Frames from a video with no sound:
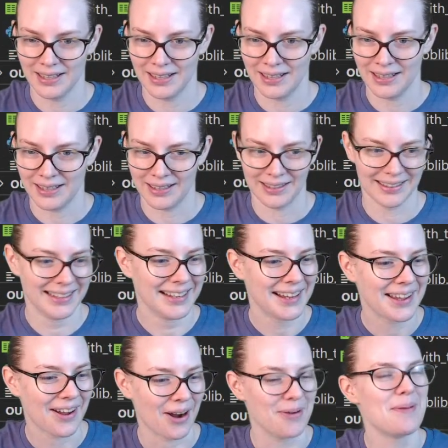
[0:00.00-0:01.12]
Are
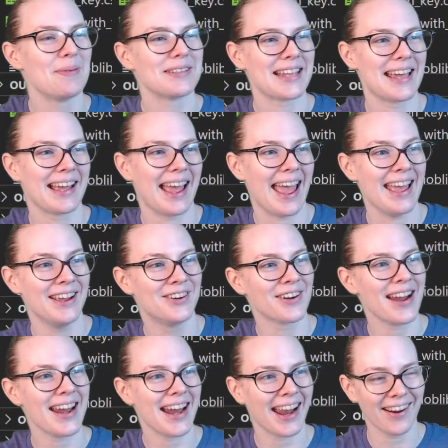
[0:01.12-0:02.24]
people saying a
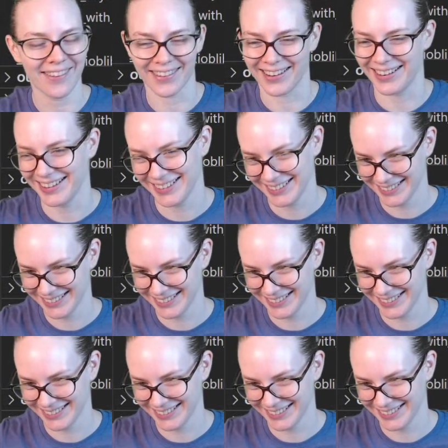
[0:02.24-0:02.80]
great error?